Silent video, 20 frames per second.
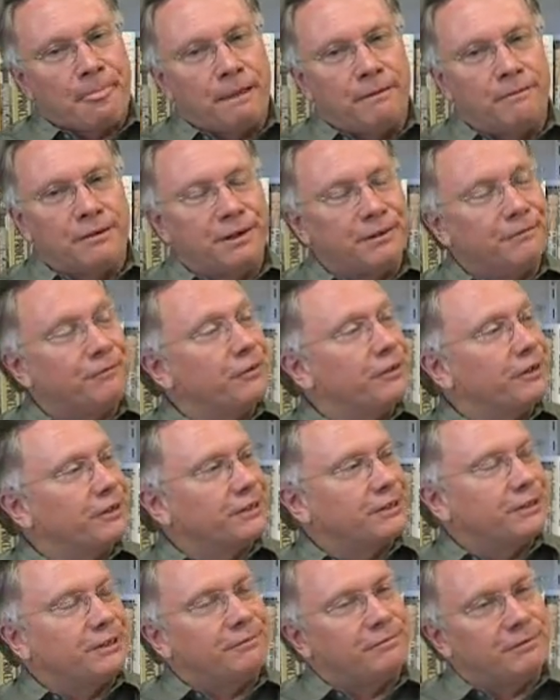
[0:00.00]
The very
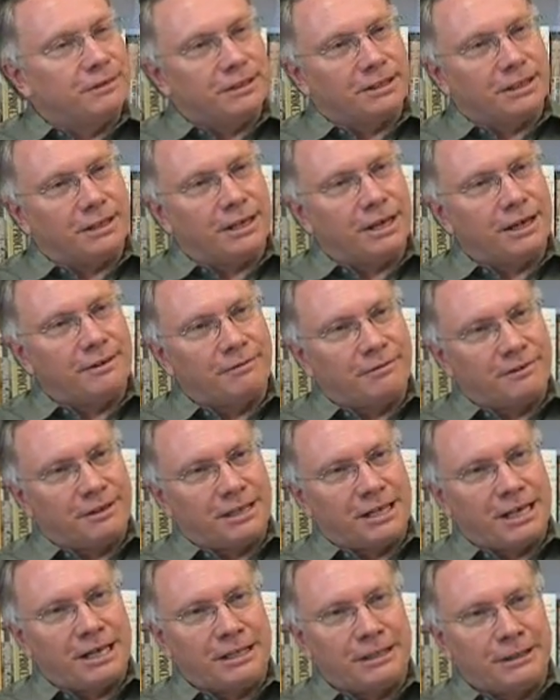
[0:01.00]
first conference I ever
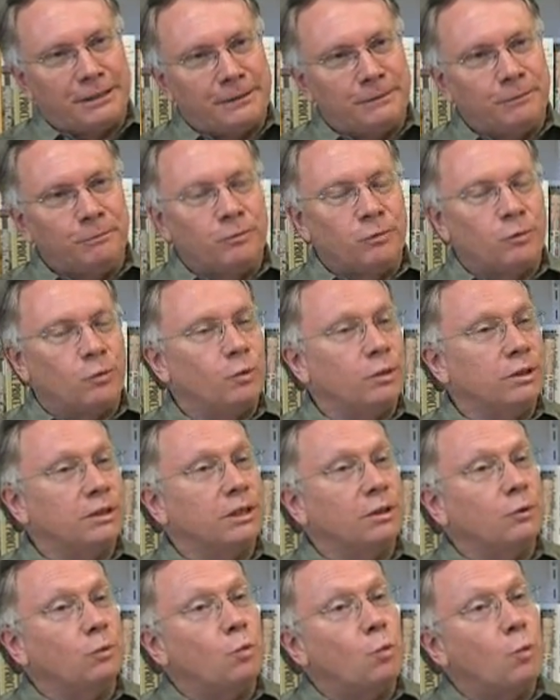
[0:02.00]
attended
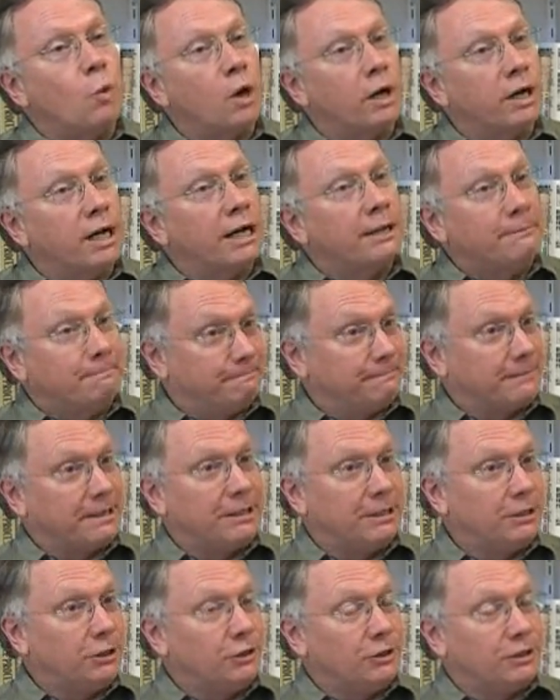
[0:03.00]
was in Wagga
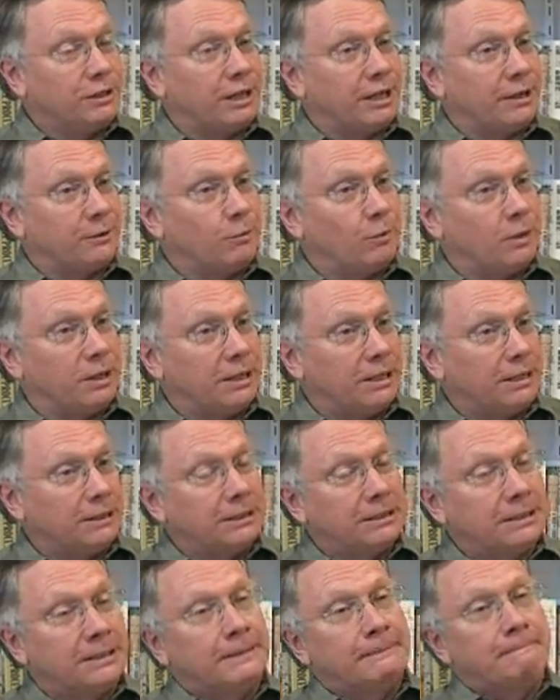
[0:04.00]
in New South
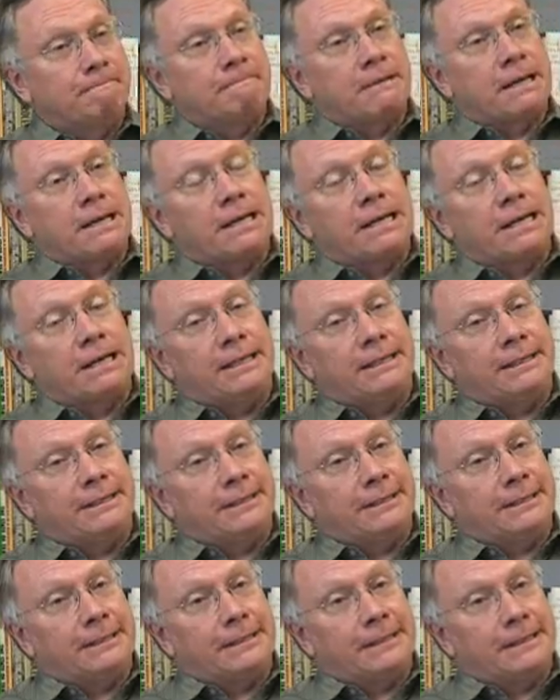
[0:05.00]
Wales,
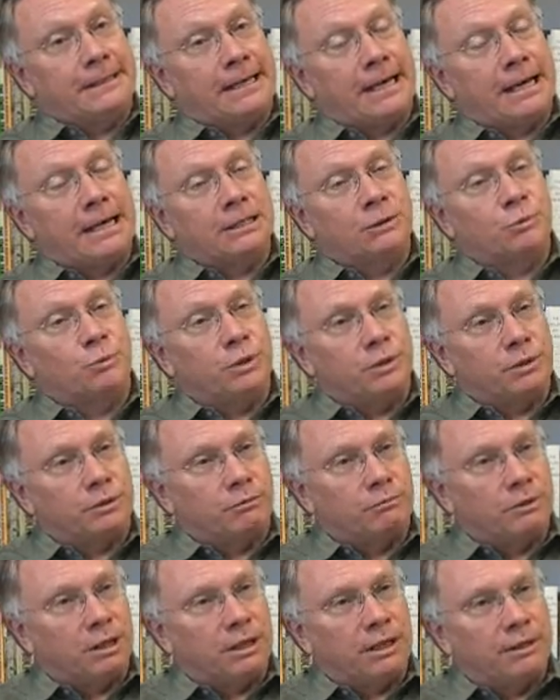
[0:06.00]
and as we
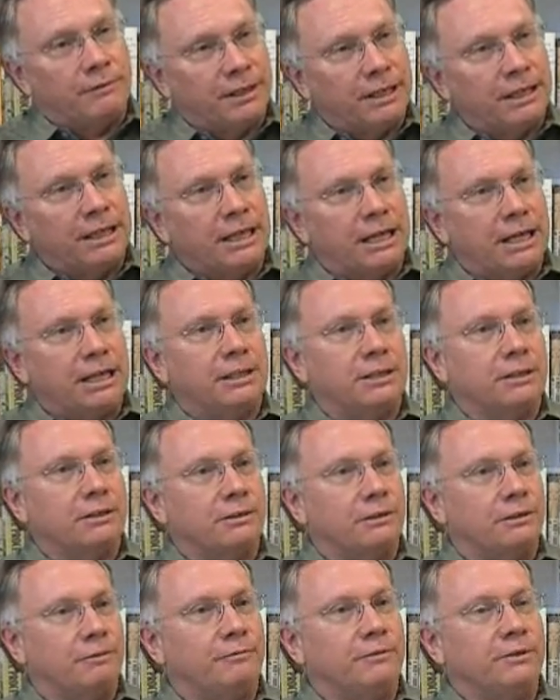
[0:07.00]
were arriving at the
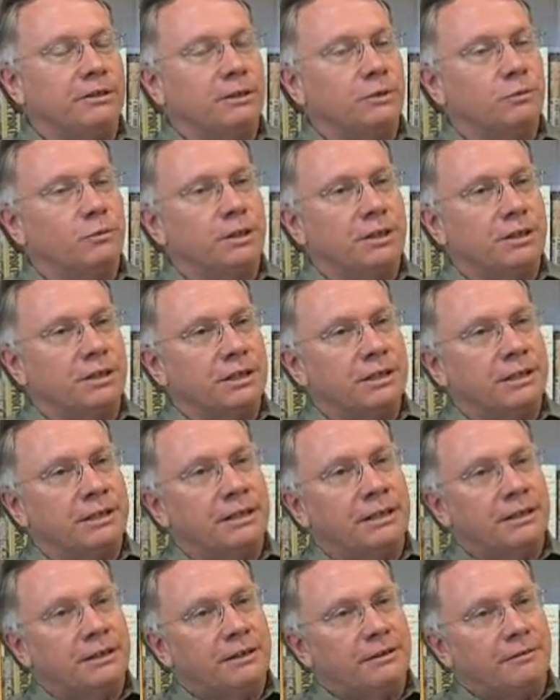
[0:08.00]
conference with
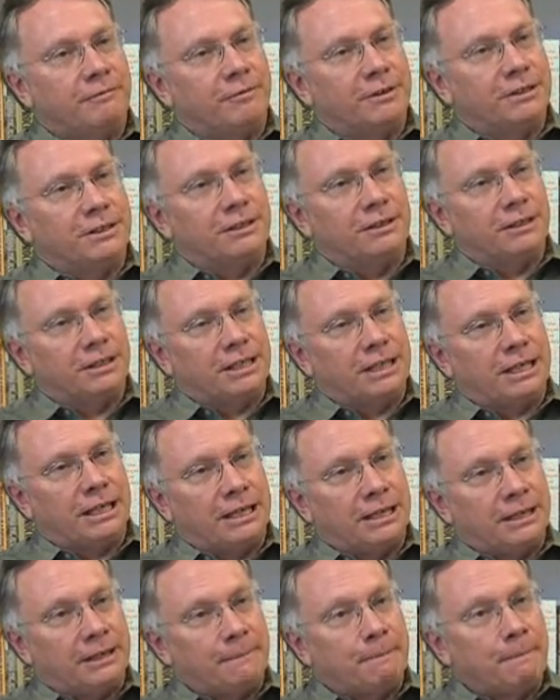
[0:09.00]
the
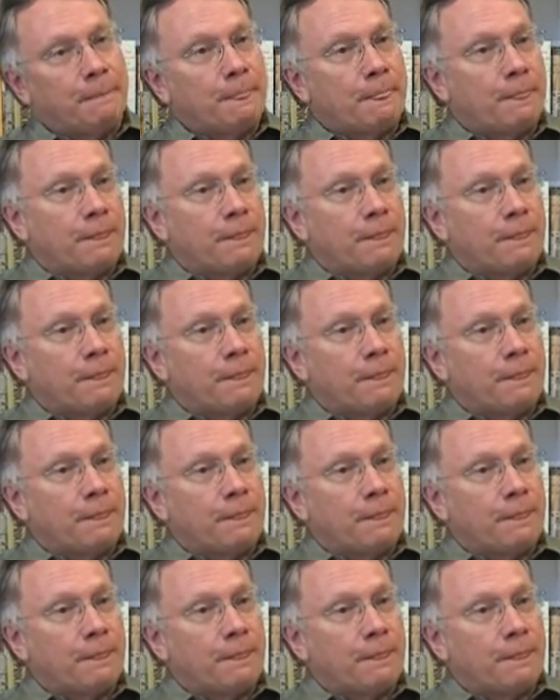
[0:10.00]
facilitator,